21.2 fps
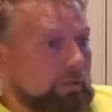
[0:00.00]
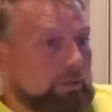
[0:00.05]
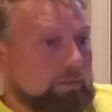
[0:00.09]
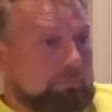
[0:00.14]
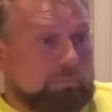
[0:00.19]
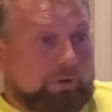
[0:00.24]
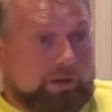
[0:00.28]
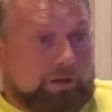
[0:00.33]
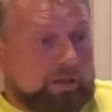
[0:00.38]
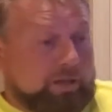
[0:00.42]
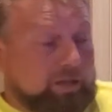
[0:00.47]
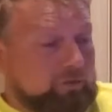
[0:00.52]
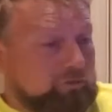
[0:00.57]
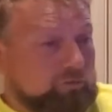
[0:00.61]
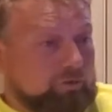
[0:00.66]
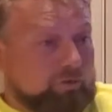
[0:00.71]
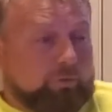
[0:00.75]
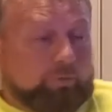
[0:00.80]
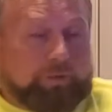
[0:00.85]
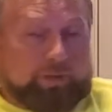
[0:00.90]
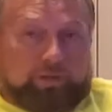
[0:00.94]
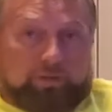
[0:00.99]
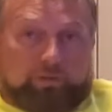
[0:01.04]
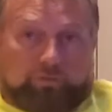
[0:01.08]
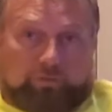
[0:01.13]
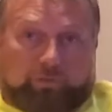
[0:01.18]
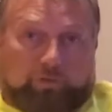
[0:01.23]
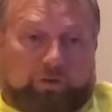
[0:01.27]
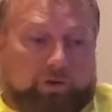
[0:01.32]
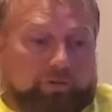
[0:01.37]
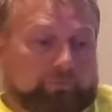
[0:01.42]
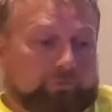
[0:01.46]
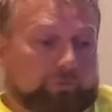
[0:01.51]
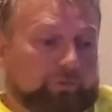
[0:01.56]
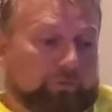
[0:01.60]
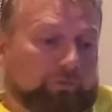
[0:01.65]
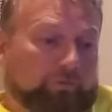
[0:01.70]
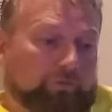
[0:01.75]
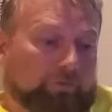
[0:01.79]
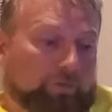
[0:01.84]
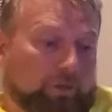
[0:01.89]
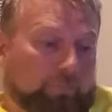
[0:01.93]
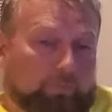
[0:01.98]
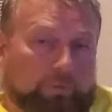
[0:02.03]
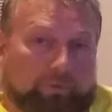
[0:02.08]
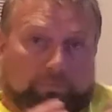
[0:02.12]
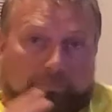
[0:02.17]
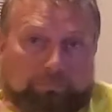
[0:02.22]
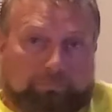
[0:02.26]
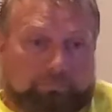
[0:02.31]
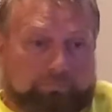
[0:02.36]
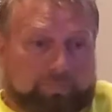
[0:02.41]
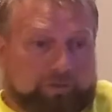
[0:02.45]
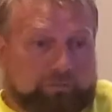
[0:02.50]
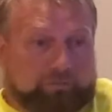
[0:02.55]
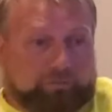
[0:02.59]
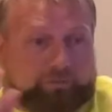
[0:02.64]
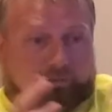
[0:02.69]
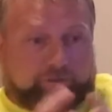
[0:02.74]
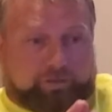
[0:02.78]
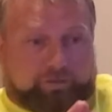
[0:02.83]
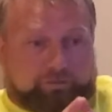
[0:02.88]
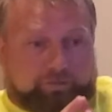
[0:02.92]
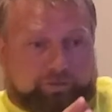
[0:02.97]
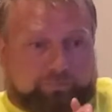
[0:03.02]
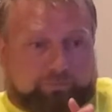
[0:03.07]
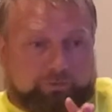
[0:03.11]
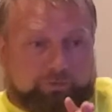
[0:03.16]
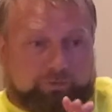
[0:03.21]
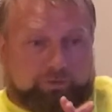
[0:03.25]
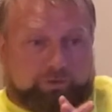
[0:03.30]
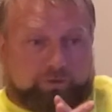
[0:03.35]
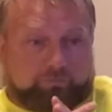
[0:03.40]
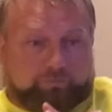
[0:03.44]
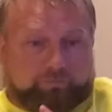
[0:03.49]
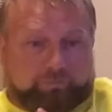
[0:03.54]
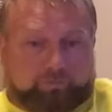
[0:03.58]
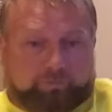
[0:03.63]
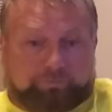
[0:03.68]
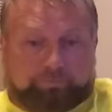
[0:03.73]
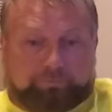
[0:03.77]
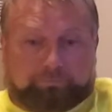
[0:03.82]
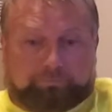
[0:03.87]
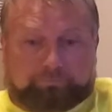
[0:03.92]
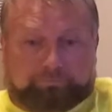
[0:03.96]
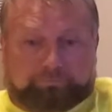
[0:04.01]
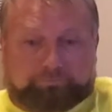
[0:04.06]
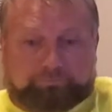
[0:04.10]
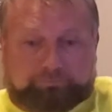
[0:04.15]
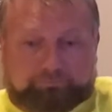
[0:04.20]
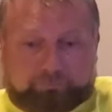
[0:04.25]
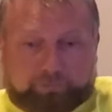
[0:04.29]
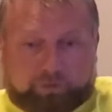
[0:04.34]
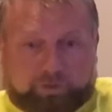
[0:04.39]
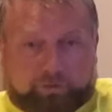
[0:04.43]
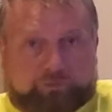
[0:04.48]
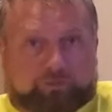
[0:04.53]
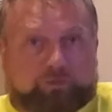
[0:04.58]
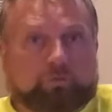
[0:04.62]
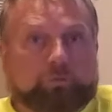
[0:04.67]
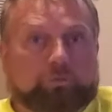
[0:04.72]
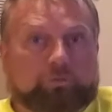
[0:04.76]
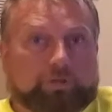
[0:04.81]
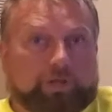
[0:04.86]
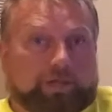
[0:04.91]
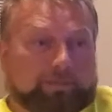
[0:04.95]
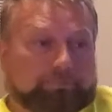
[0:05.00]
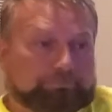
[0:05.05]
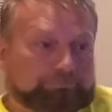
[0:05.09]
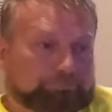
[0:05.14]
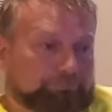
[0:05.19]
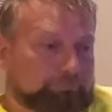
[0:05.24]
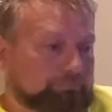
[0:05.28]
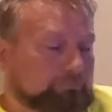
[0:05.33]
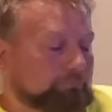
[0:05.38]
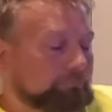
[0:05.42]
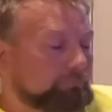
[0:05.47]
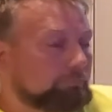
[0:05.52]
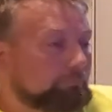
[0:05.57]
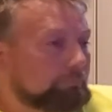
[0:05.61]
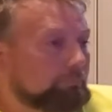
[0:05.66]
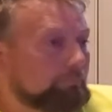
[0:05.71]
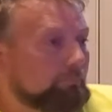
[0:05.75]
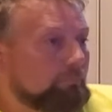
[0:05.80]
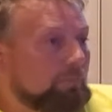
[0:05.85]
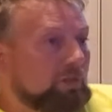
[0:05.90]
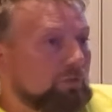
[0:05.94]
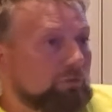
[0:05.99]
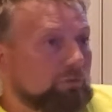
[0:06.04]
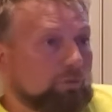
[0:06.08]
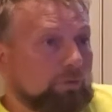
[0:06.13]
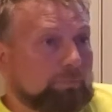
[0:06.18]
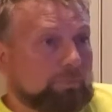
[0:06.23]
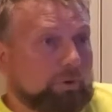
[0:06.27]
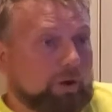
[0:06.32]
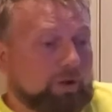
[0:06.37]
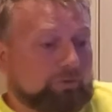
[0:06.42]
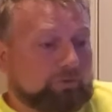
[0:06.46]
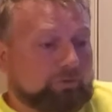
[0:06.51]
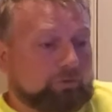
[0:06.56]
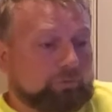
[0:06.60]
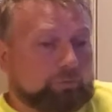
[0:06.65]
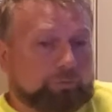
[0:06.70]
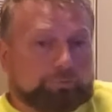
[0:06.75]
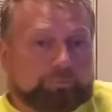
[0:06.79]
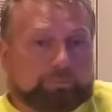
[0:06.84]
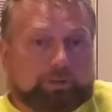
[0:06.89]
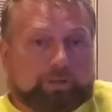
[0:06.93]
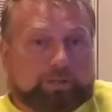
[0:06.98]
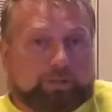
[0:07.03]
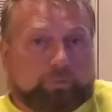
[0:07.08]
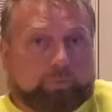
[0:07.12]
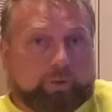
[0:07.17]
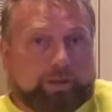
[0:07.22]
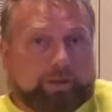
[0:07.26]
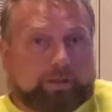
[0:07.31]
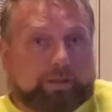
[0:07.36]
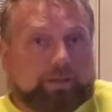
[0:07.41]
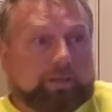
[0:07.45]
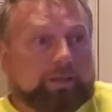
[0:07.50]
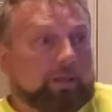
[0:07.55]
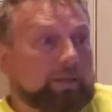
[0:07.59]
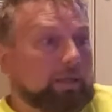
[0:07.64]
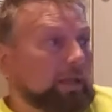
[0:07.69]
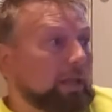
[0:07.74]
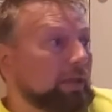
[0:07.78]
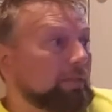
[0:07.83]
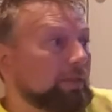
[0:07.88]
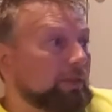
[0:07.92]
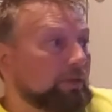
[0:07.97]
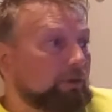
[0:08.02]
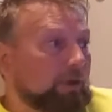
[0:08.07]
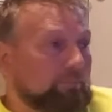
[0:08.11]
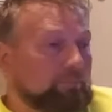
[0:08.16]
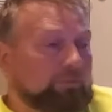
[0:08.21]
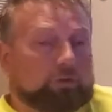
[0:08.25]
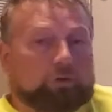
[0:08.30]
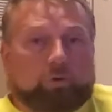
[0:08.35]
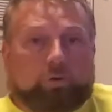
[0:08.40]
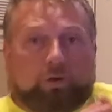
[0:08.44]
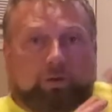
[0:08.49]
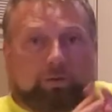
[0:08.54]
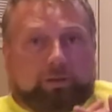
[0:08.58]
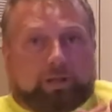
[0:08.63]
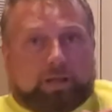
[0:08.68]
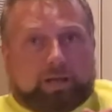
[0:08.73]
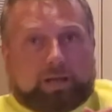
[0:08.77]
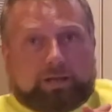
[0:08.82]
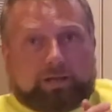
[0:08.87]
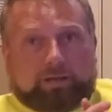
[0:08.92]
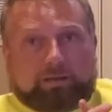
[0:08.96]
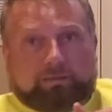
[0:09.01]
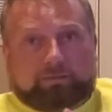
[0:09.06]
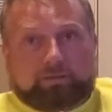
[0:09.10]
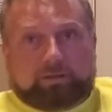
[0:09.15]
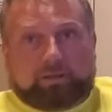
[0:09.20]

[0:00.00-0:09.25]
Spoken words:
Monday showings and offers, and we basically accepted an offer on Tuesday. So the process was pretty quick, and then you have to go online and